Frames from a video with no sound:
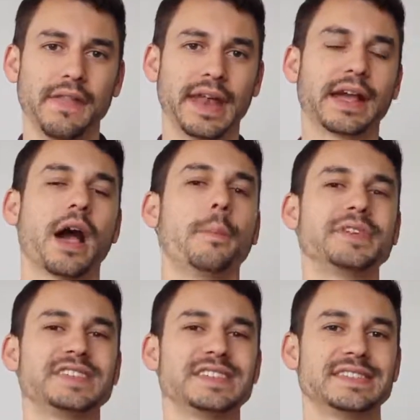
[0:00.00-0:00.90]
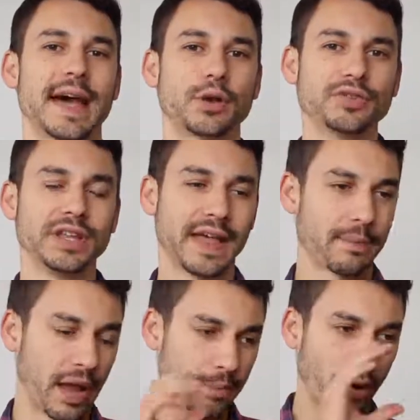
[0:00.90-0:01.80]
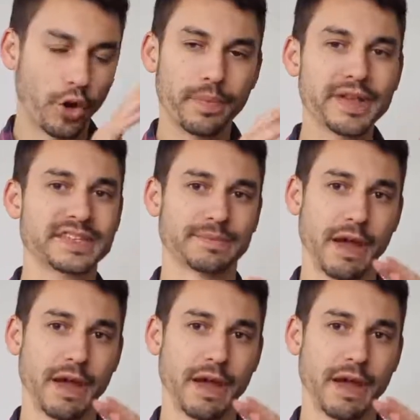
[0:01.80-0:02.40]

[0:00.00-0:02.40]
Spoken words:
that encompasses not only like my purpose,